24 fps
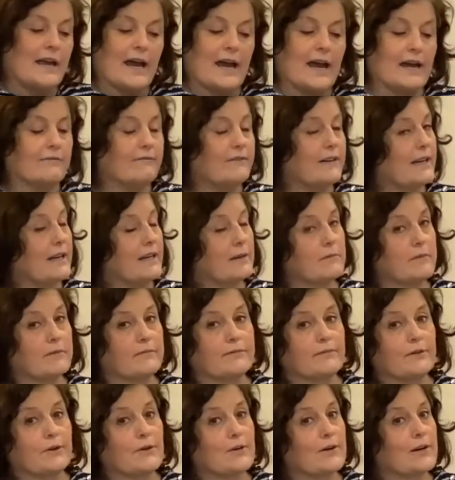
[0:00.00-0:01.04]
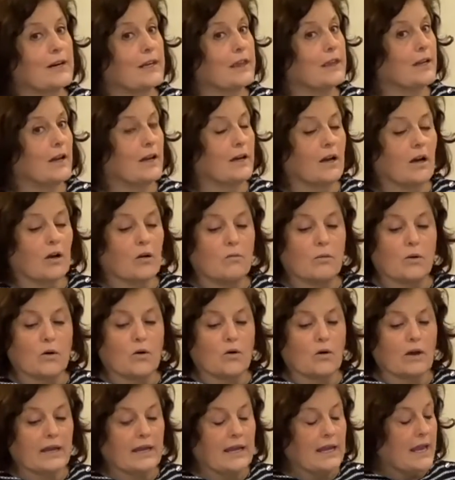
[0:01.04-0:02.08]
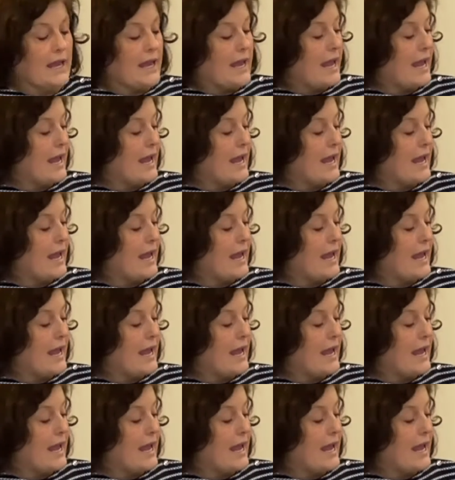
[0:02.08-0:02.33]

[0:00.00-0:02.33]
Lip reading: I've done it before. I thought, oh boy.